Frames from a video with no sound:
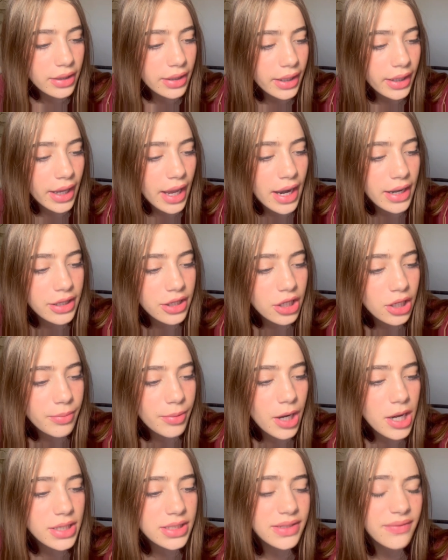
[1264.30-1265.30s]
like any of their
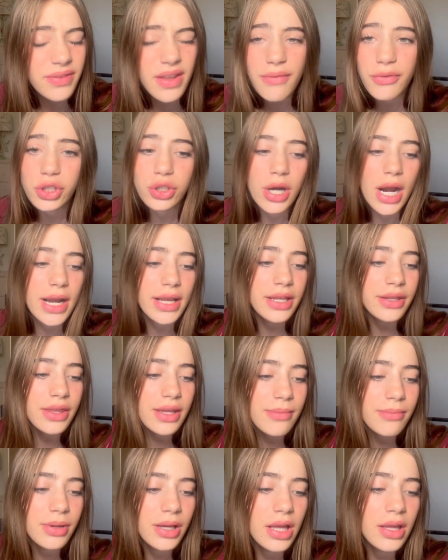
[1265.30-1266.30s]
products. I've never tried
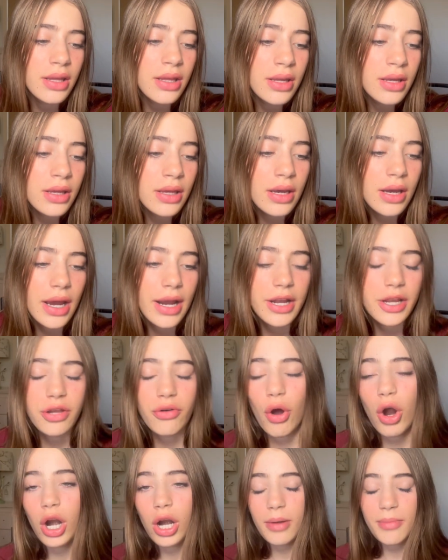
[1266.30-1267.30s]
anything, but I don't
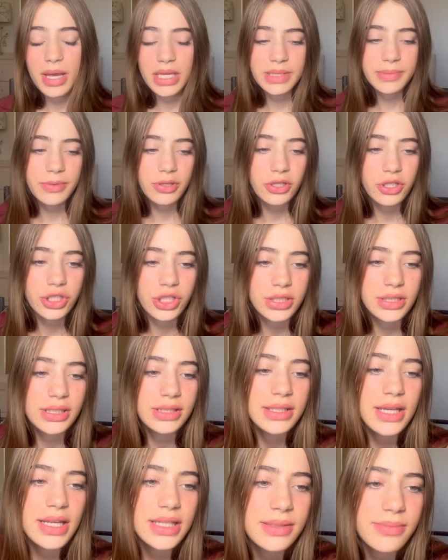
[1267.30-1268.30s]
know, RMS Beauty just
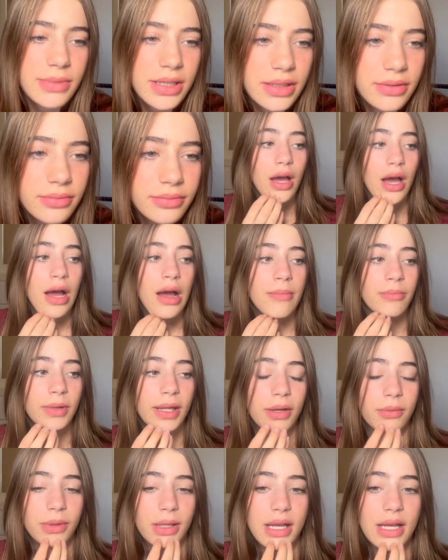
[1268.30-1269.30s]
excites me. I'm
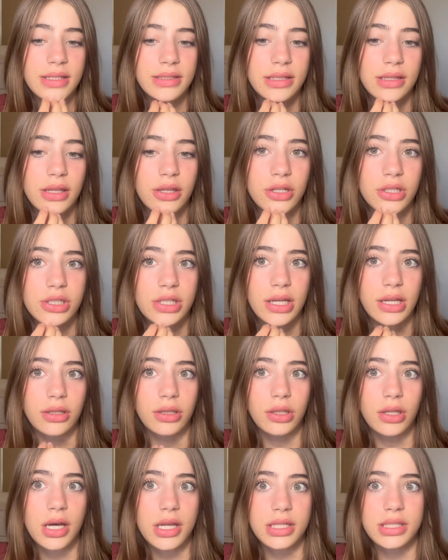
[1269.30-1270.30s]
like realizing that there's like a
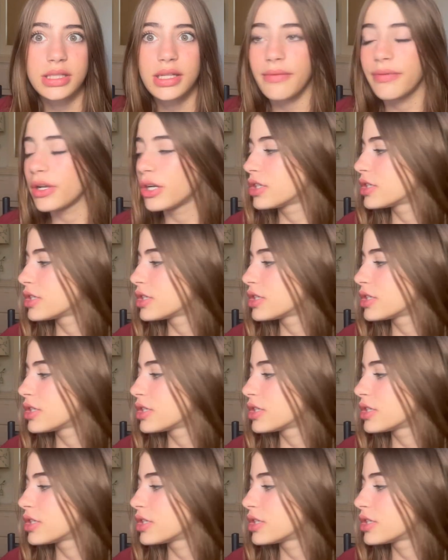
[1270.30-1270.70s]
lot of stuff in here